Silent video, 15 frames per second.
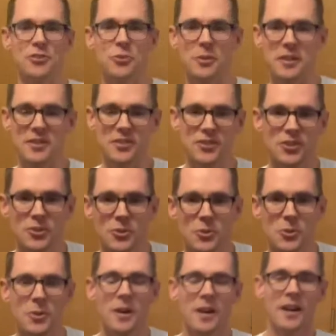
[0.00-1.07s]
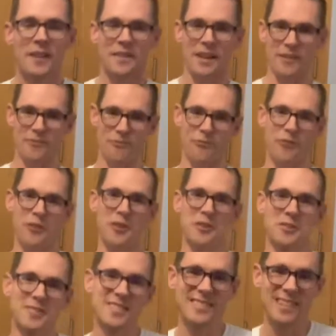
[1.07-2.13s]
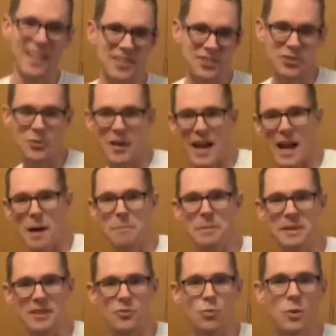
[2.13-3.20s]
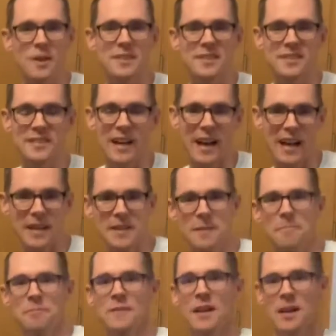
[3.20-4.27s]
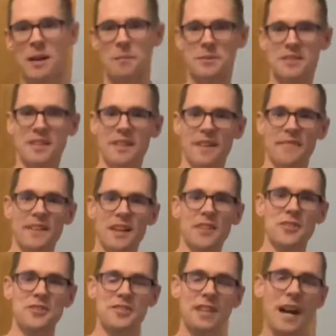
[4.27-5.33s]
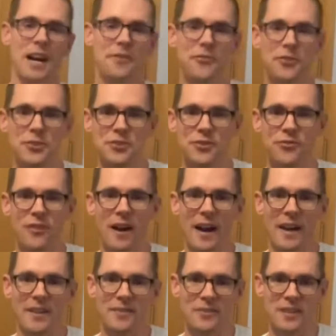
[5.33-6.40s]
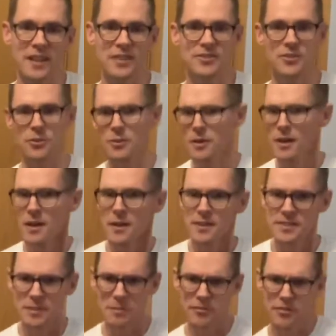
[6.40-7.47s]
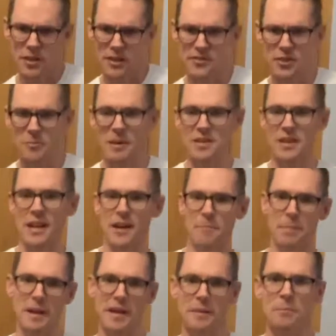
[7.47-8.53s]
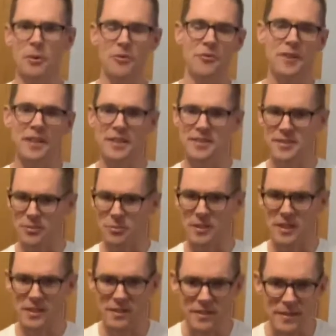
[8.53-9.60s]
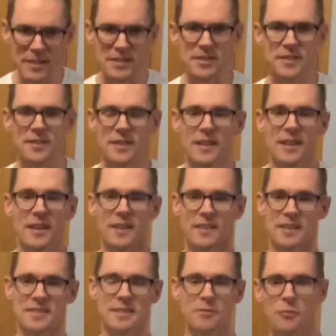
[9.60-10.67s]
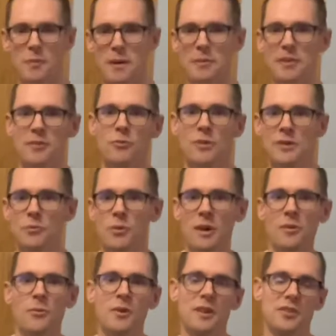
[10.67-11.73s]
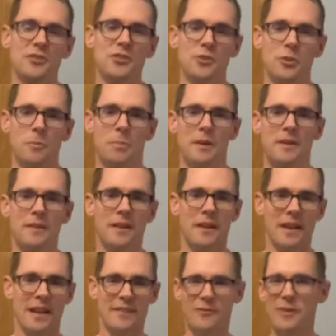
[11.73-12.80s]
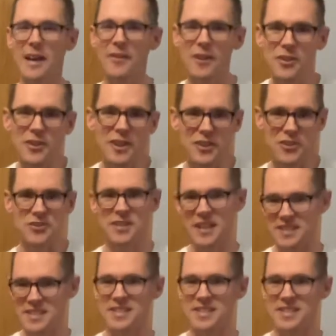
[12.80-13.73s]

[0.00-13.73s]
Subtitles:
you can do that feels not so happy in one side, but then on the other side feels fine, okay? So some of you out there might have pain in both knees. Well, that's something maybe we won't want to do. And we have other exercises